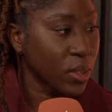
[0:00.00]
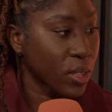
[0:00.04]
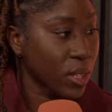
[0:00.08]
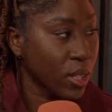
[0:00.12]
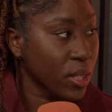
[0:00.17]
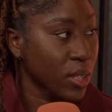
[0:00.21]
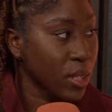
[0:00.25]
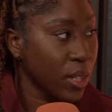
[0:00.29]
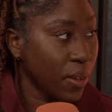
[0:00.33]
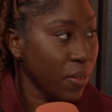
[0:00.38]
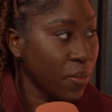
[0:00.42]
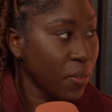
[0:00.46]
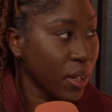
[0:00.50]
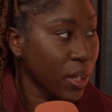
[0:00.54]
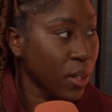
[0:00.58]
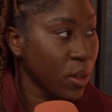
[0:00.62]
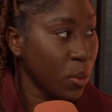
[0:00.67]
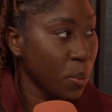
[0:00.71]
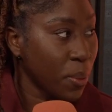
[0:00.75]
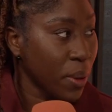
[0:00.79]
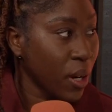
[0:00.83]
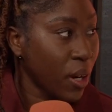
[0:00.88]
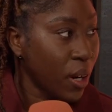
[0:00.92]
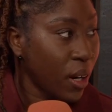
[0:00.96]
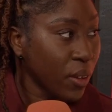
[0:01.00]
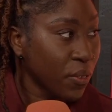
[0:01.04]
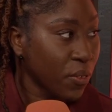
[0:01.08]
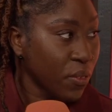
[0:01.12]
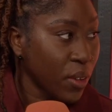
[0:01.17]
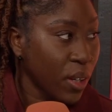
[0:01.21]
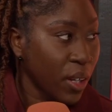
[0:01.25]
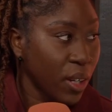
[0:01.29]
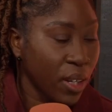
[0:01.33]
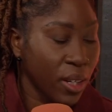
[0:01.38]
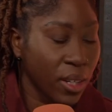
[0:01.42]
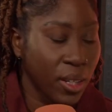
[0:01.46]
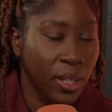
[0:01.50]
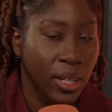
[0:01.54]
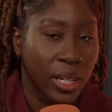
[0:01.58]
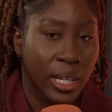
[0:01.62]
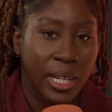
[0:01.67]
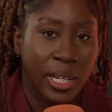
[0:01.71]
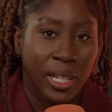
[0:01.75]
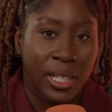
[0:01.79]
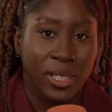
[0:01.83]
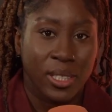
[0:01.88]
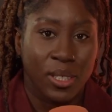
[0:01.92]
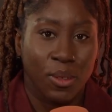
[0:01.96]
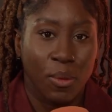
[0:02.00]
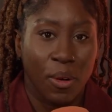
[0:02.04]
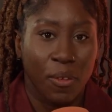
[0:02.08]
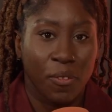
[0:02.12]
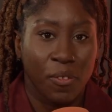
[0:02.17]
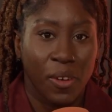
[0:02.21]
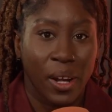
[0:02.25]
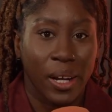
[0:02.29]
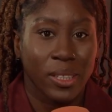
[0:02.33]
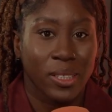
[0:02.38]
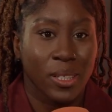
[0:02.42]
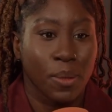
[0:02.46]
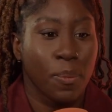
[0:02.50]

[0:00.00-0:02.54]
I think it will be hard for her to reflect